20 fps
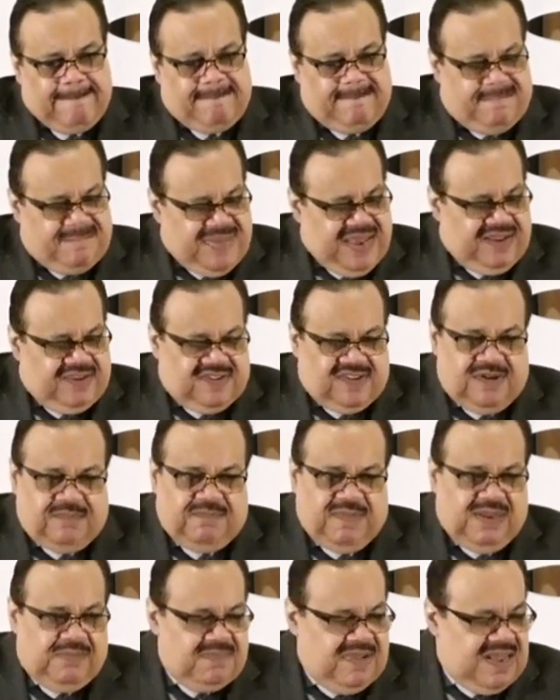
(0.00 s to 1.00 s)
Amazing to
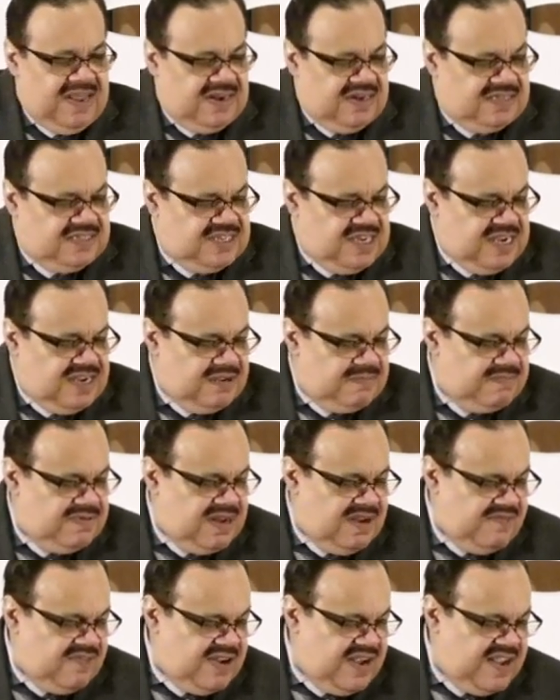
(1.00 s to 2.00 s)
me, man, that Jacob
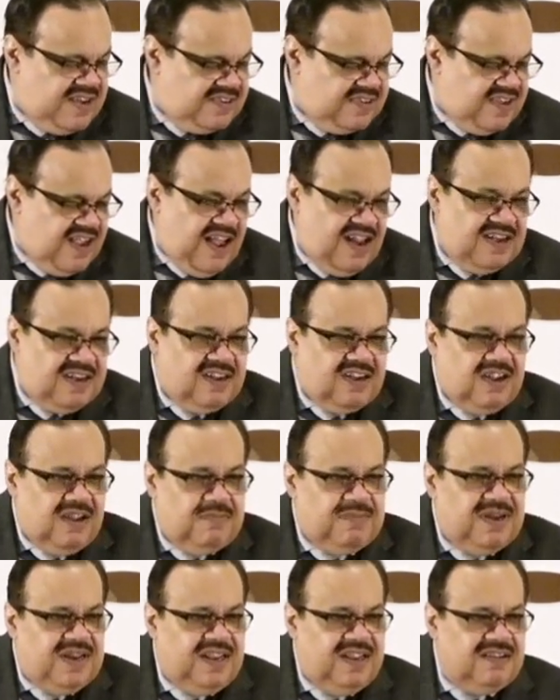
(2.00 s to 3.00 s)
never asked God to
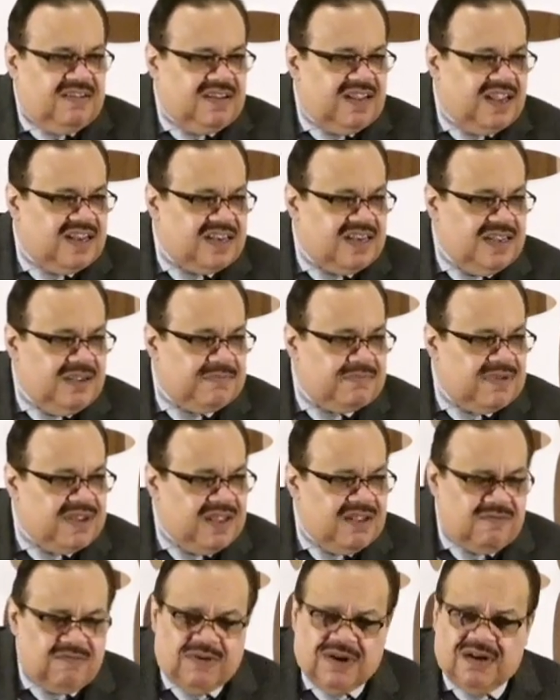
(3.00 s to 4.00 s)
come and heal that limp and
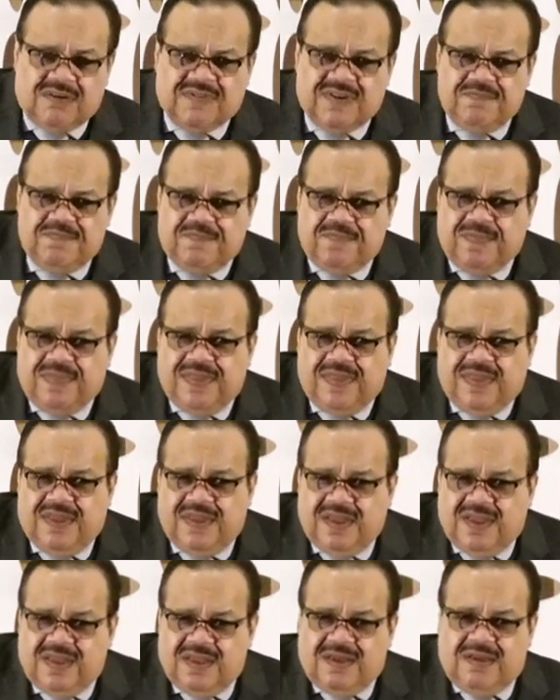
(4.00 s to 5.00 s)
get rid of it.
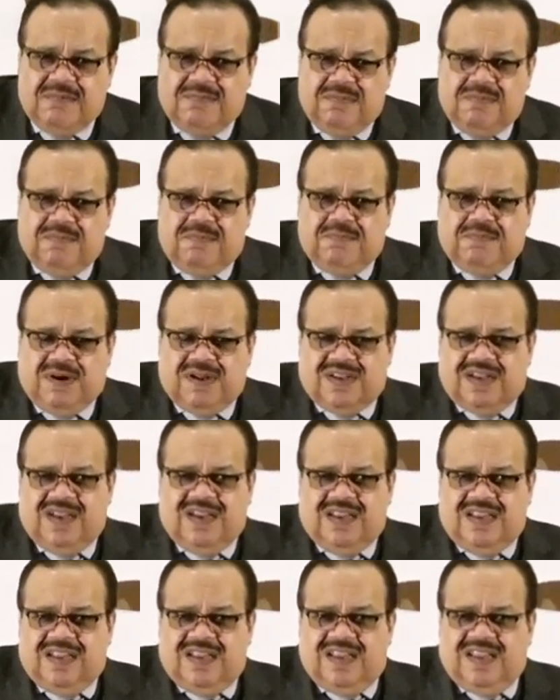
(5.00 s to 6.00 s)
But
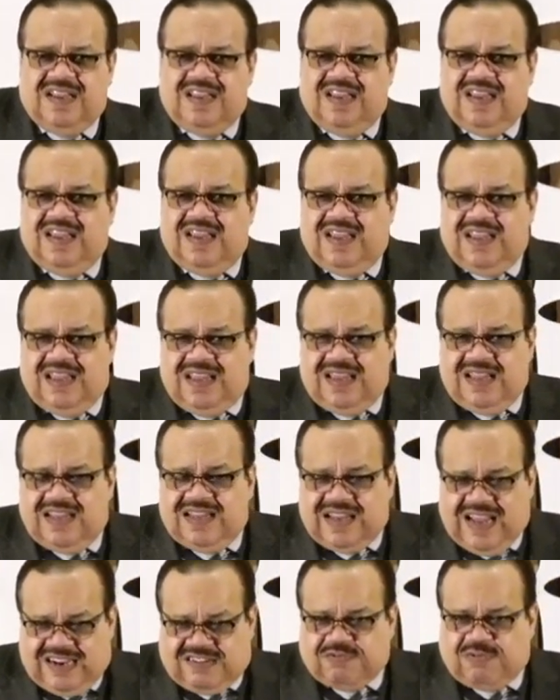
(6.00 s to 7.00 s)

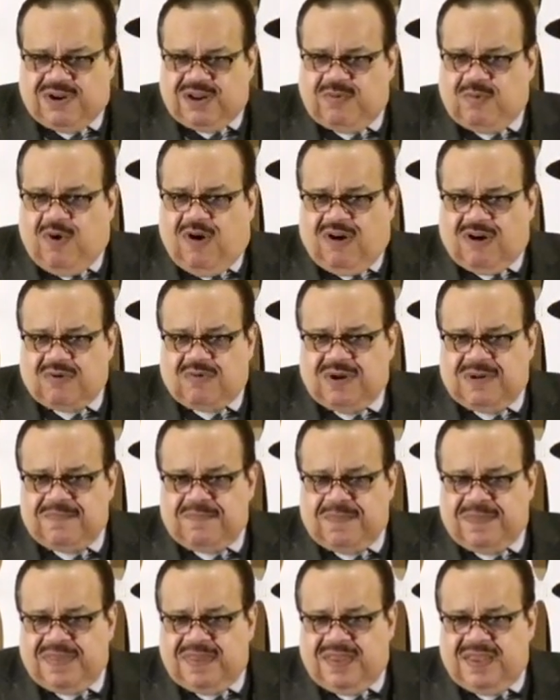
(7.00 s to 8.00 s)
that's what he walked with.
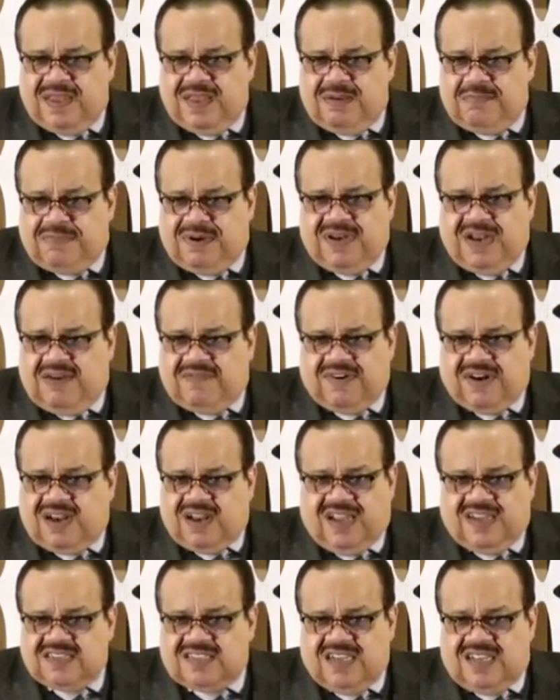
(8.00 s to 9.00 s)
But
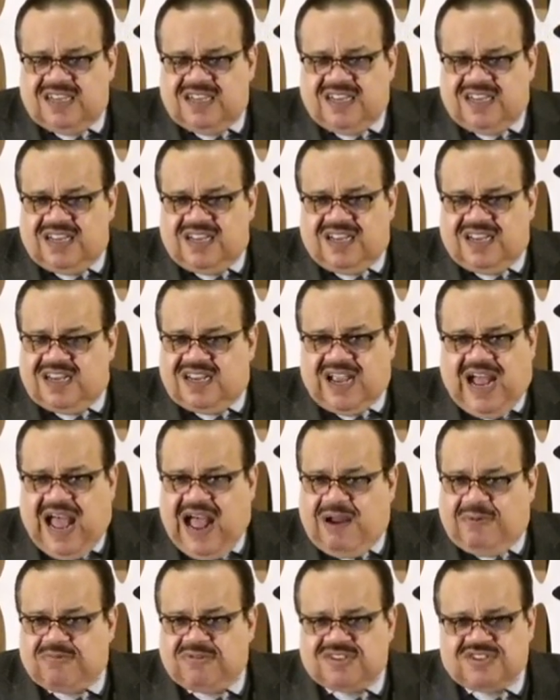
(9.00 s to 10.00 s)
nevertheless,
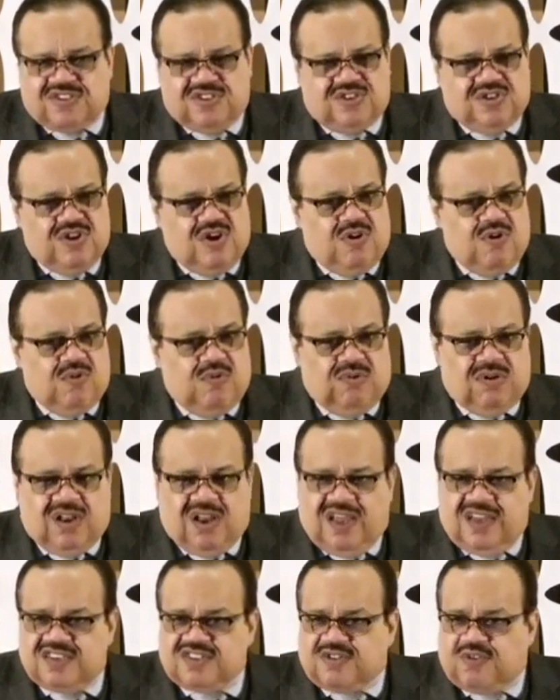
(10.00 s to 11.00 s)
God was no
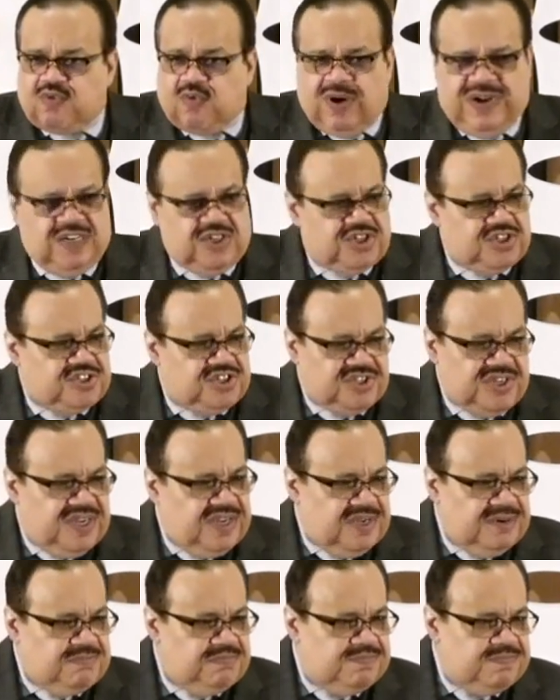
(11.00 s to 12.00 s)
less gracious to
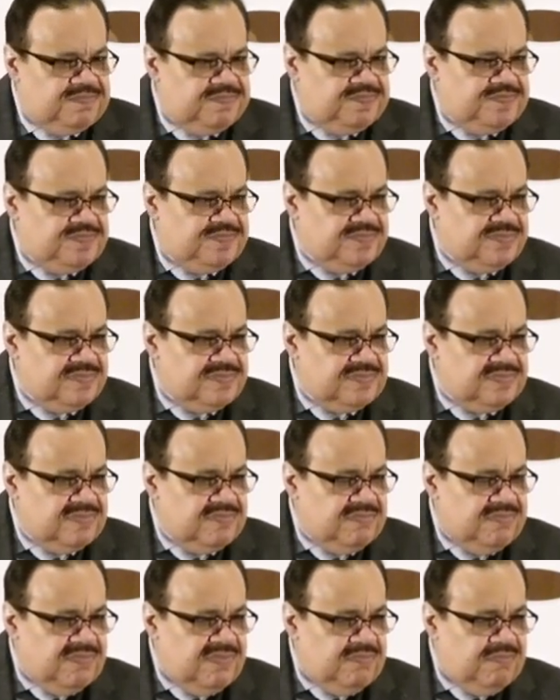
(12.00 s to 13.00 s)
him
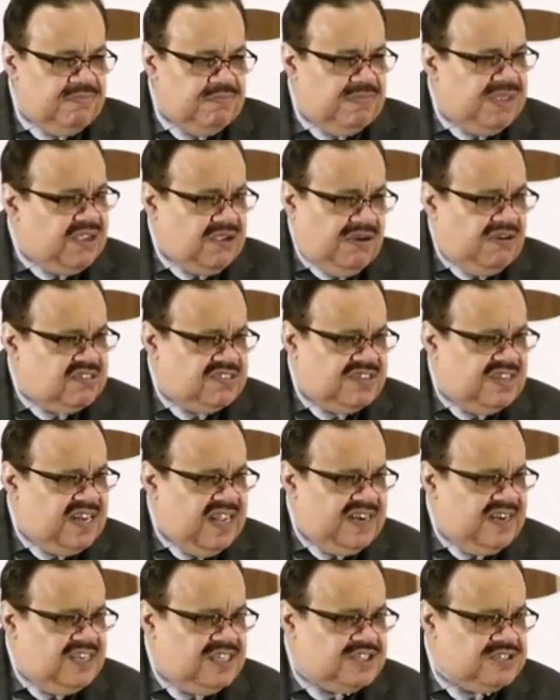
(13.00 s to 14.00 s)
because of
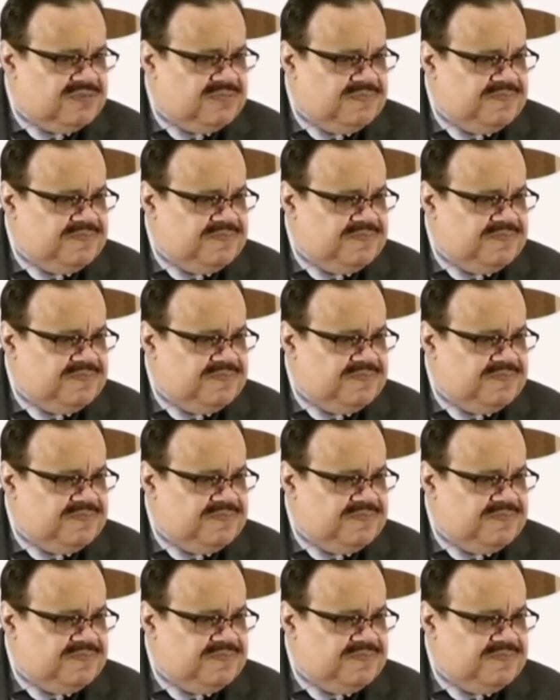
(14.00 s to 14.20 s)
that issue.